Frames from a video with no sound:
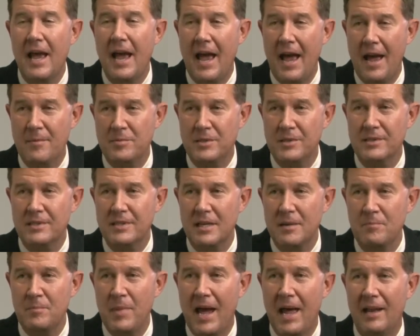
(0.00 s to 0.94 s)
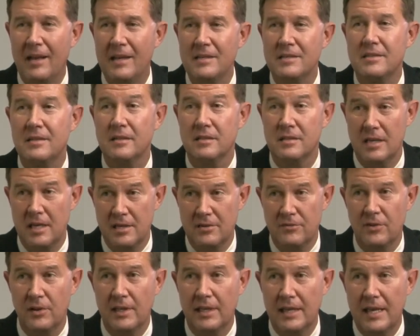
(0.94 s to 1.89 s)
absentee ballots
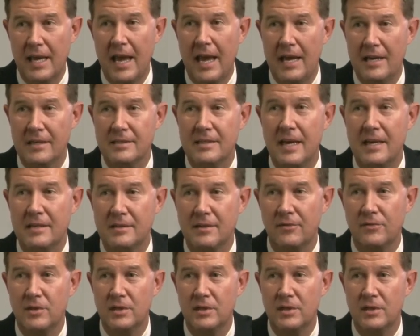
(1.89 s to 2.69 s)
successfully cast as of